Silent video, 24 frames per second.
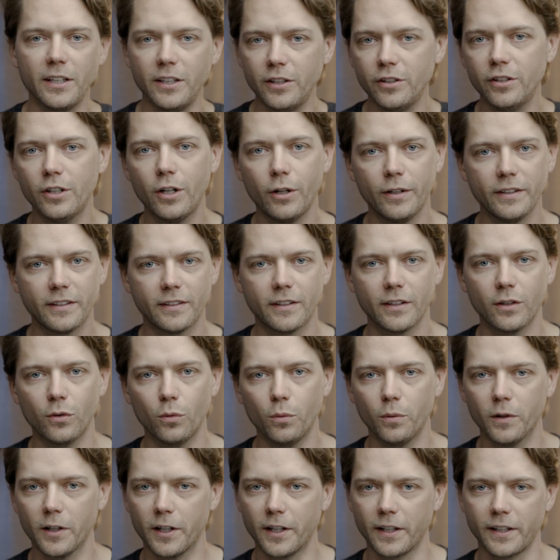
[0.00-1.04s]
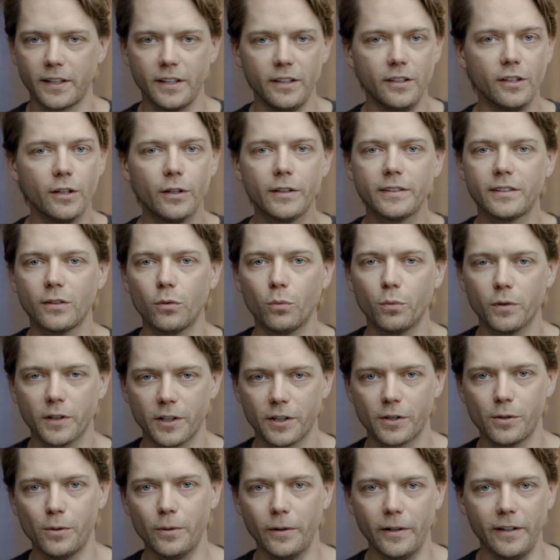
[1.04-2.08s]
You know it's gonna work. You know it's a
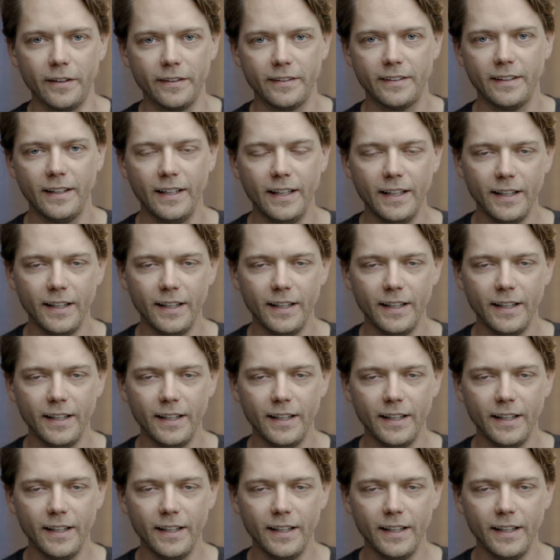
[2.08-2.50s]
workhorse.